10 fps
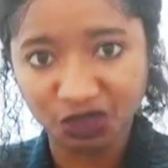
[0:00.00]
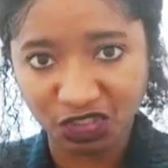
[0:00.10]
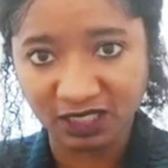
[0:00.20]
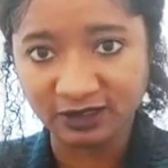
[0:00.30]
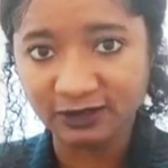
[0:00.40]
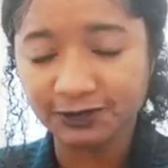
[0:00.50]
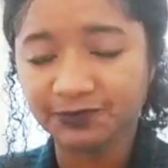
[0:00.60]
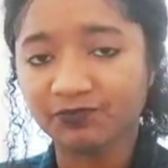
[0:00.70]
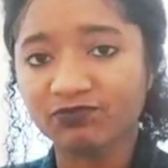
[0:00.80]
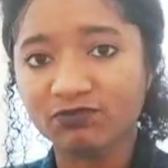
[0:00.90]
and
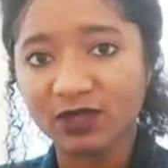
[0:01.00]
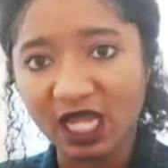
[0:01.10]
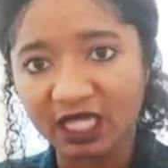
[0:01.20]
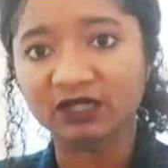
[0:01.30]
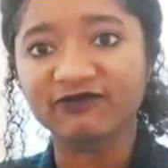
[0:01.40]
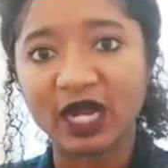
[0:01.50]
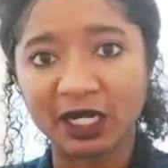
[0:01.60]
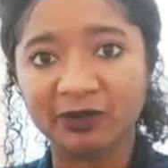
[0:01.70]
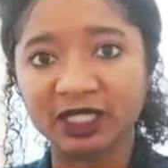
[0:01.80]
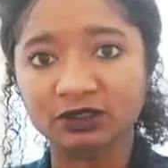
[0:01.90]
genes and
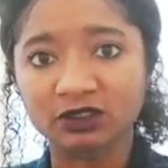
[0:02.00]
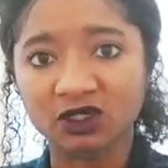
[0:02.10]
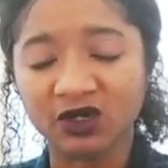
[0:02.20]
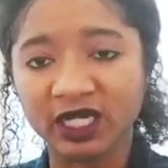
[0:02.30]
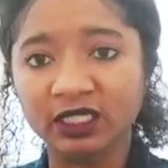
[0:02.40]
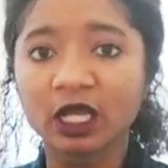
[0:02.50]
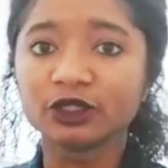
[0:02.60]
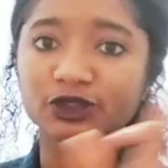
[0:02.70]
environment, all right?